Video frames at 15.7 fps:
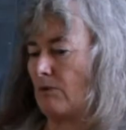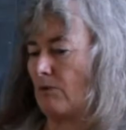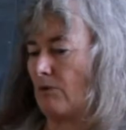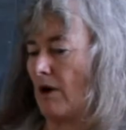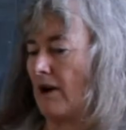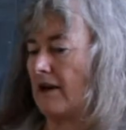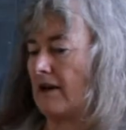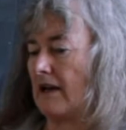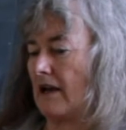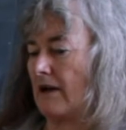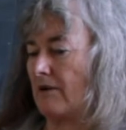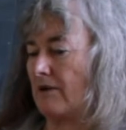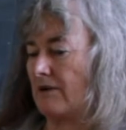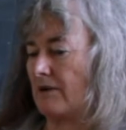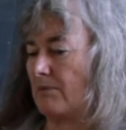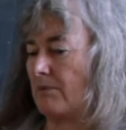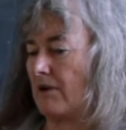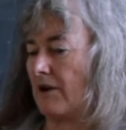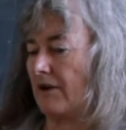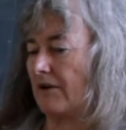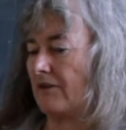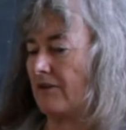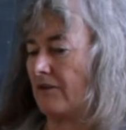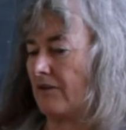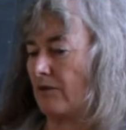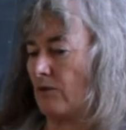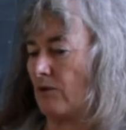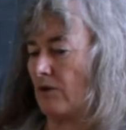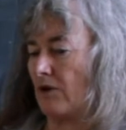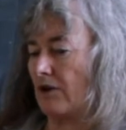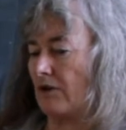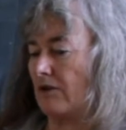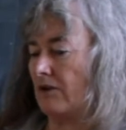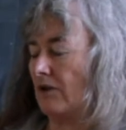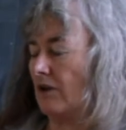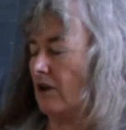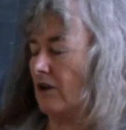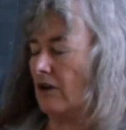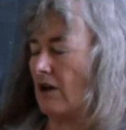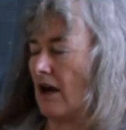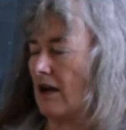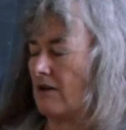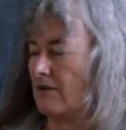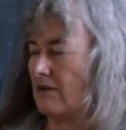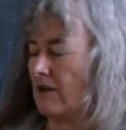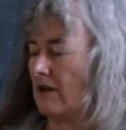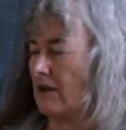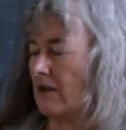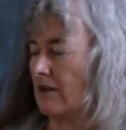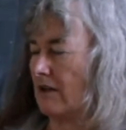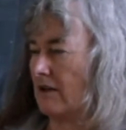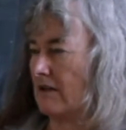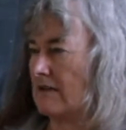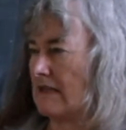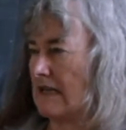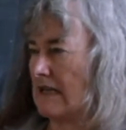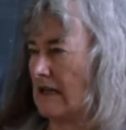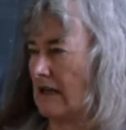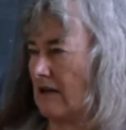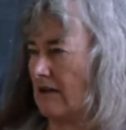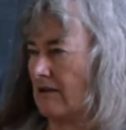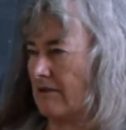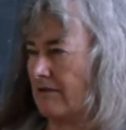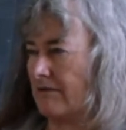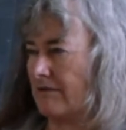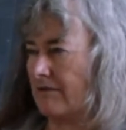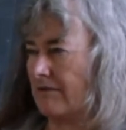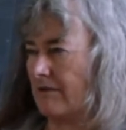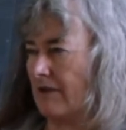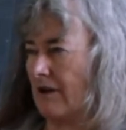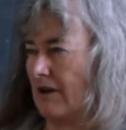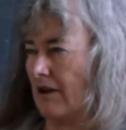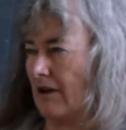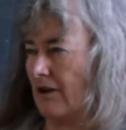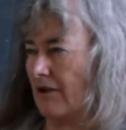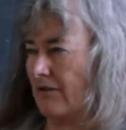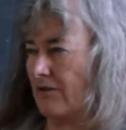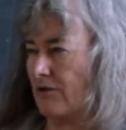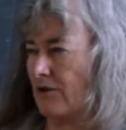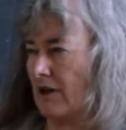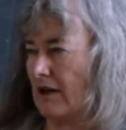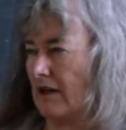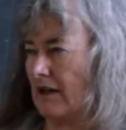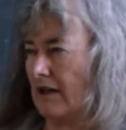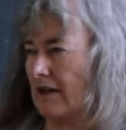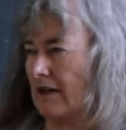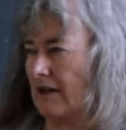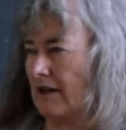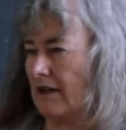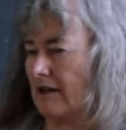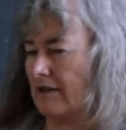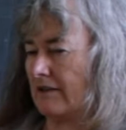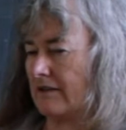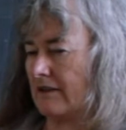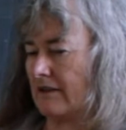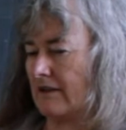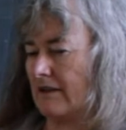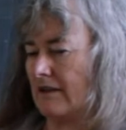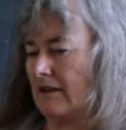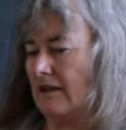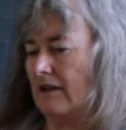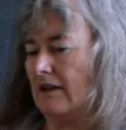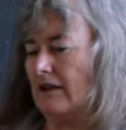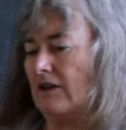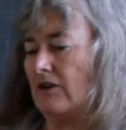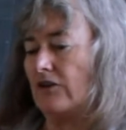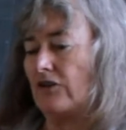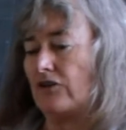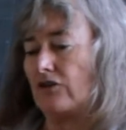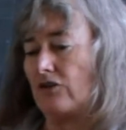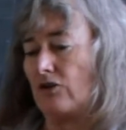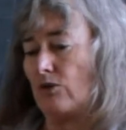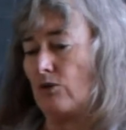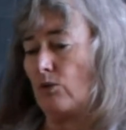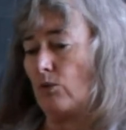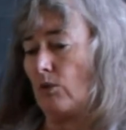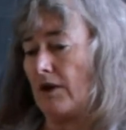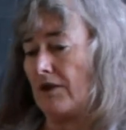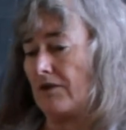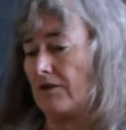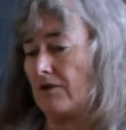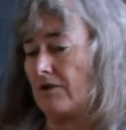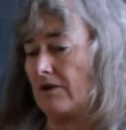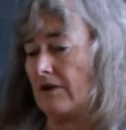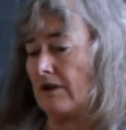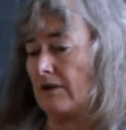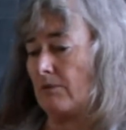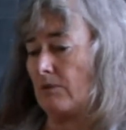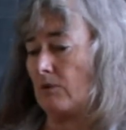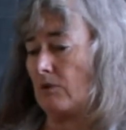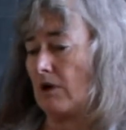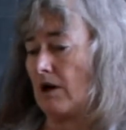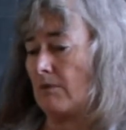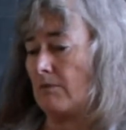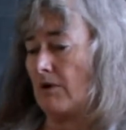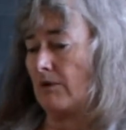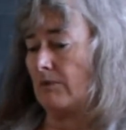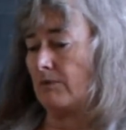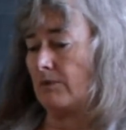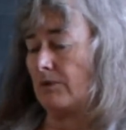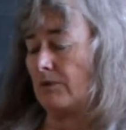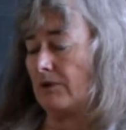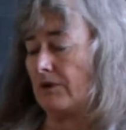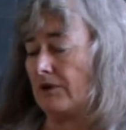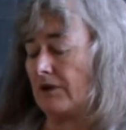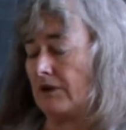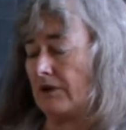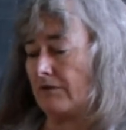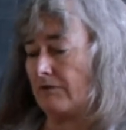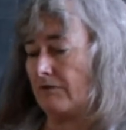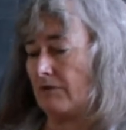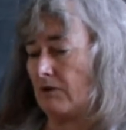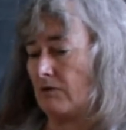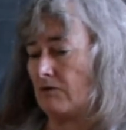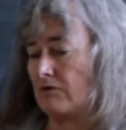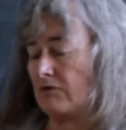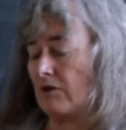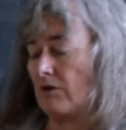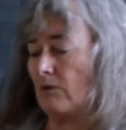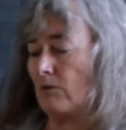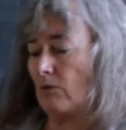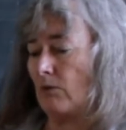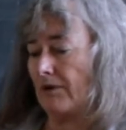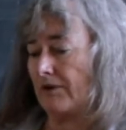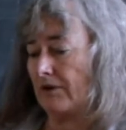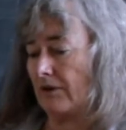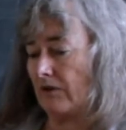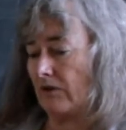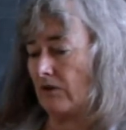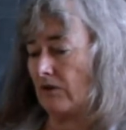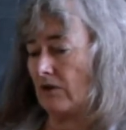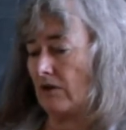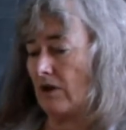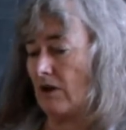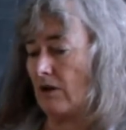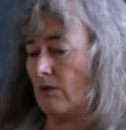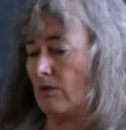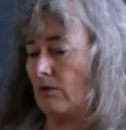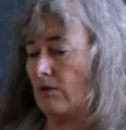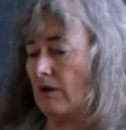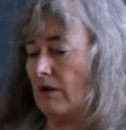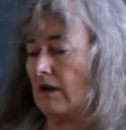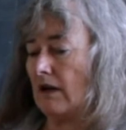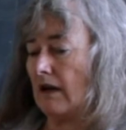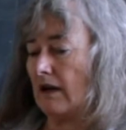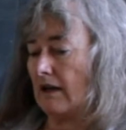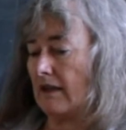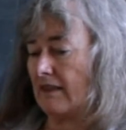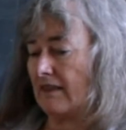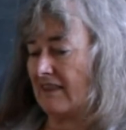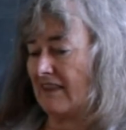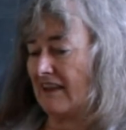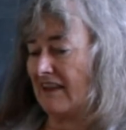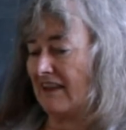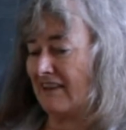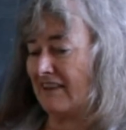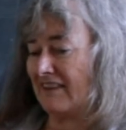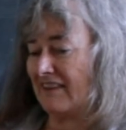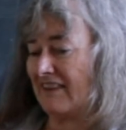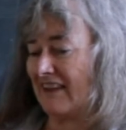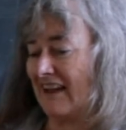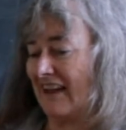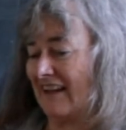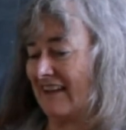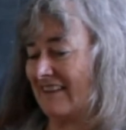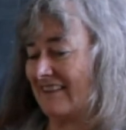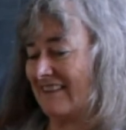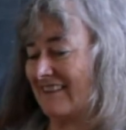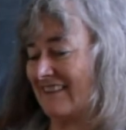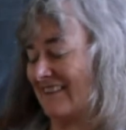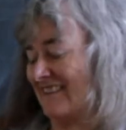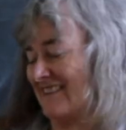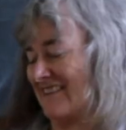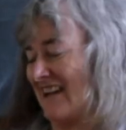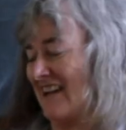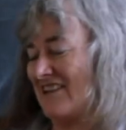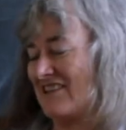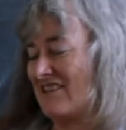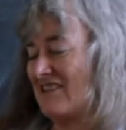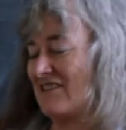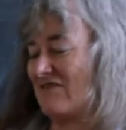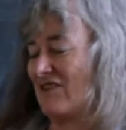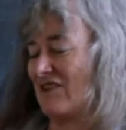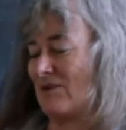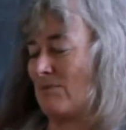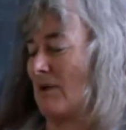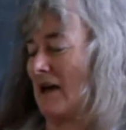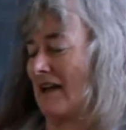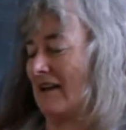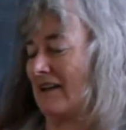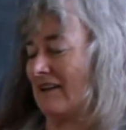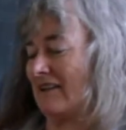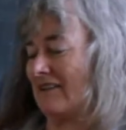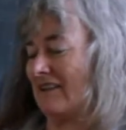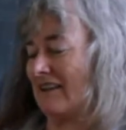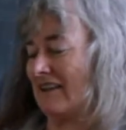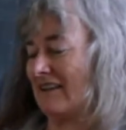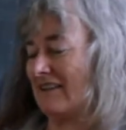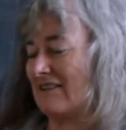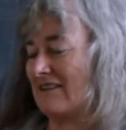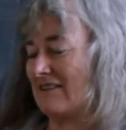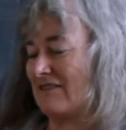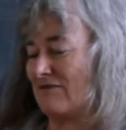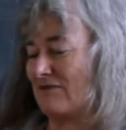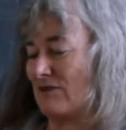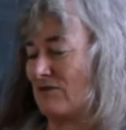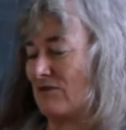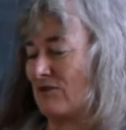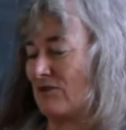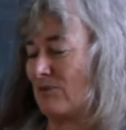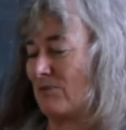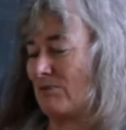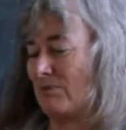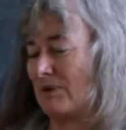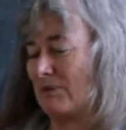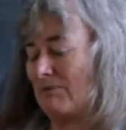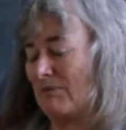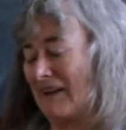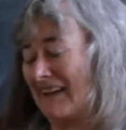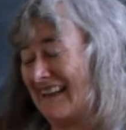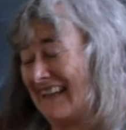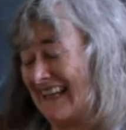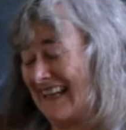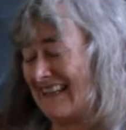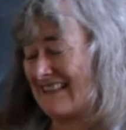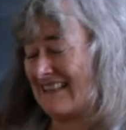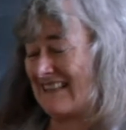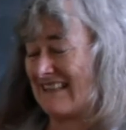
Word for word: right now at the price of oil, I don't think you're going to see a lot of a lot of drilling in the Arctic. So whether it will come on board in the future, one doesn't know. I think that scientists are very bad at looking into the future, but my guess